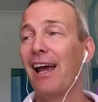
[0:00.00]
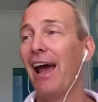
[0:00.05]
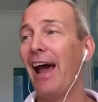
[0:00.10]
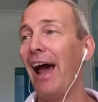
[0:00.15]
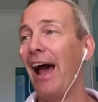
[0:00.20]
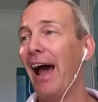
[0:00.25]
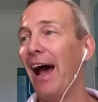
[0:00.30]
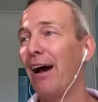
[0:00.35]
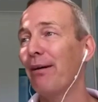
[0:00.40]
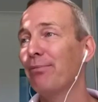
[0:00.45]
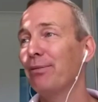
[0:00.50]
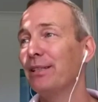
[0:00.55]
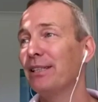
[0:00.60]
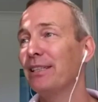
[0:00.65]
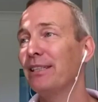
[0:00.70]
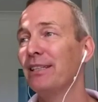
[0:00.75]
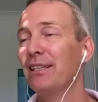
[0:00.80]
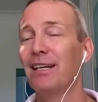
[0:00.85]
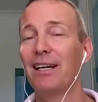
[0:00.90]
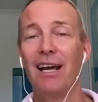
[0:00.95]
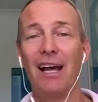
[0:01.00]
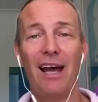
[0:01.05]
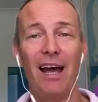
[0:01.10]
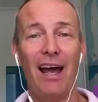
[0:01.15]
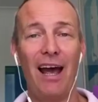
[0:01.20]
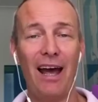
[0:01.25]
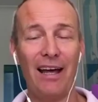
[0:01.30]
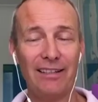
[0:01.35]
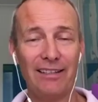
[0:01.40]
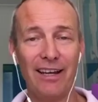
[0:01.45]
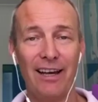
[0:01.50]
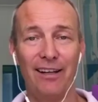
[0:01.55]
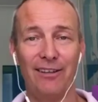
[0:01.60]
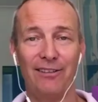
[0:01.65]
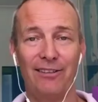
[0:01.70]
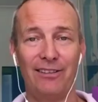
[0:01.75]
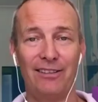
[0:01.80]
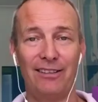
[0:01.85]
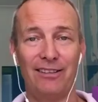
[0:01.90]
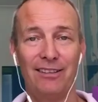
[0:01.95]
happy, and
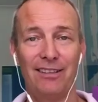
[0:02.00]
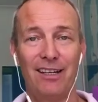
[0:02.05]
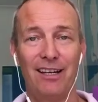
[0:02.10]
healthy.